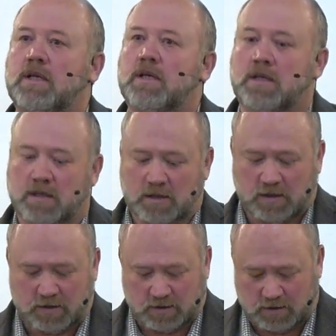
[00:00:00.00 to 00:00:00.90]

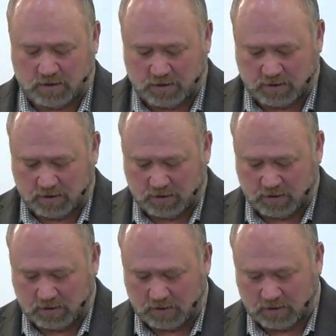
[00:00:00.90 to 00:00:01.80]

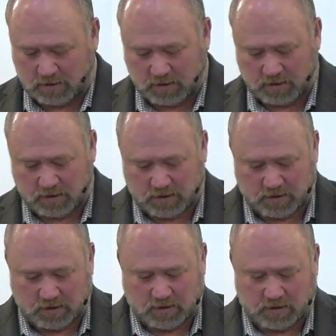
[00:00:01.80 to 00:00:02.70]

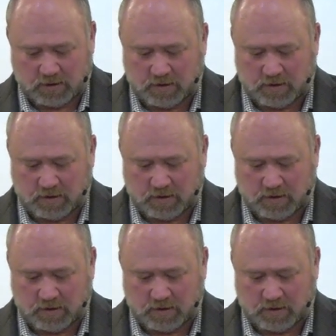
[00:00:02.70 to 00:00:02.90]
(silence)